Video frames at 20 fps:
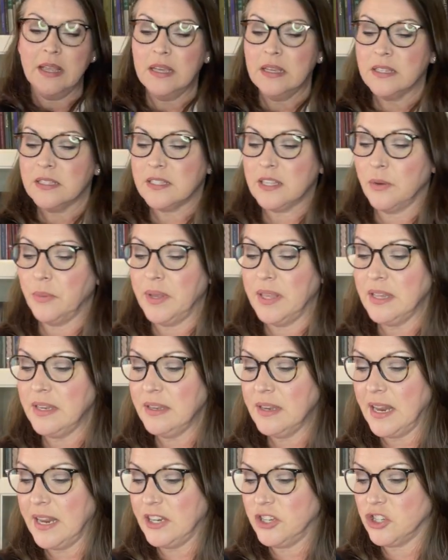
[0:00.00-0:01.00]
So
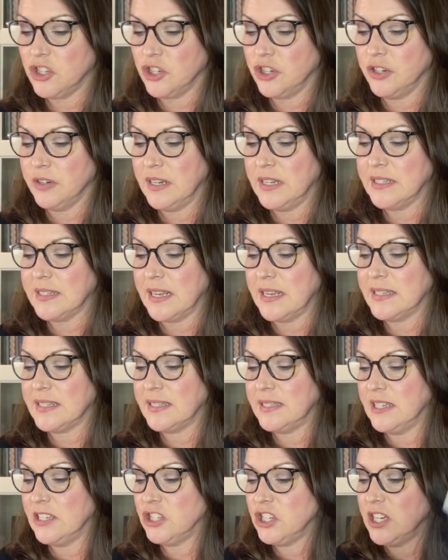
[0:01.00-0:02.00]
In Nature is a
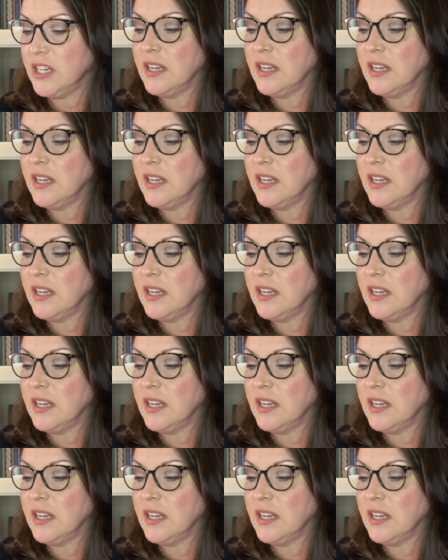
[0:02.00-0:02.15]
stitching